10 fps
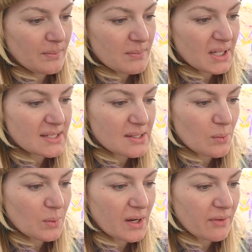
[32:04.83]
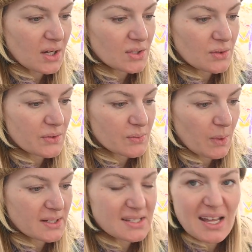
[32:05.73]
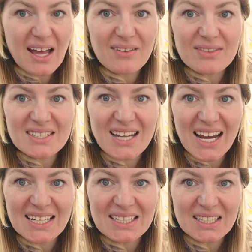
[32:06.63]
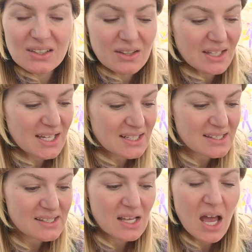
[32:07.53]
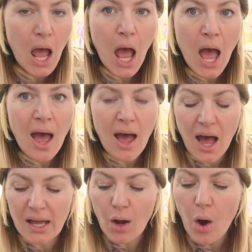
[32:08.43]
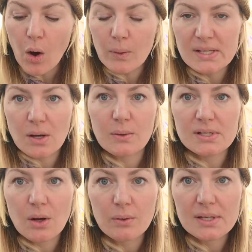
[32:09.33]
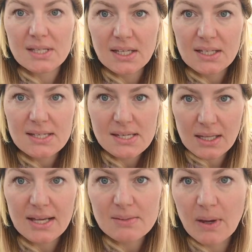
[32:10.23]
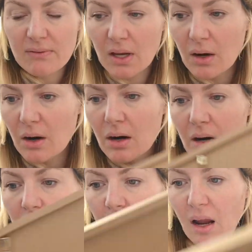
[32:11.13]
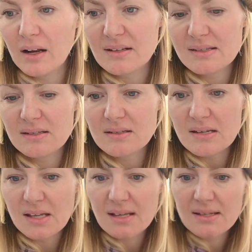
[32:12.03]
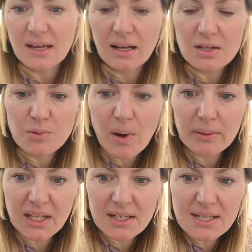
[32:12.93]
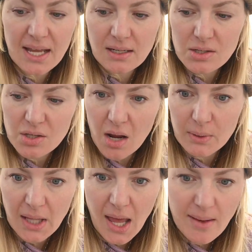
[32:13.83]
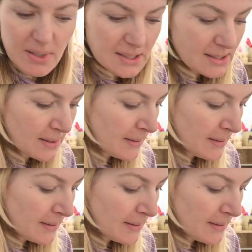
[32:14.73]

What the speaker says: Because whenever I do those ones that have the tiny little things, I always like slice my finger. And it's disgusting, and I should probably get a tetanus shot when that happens.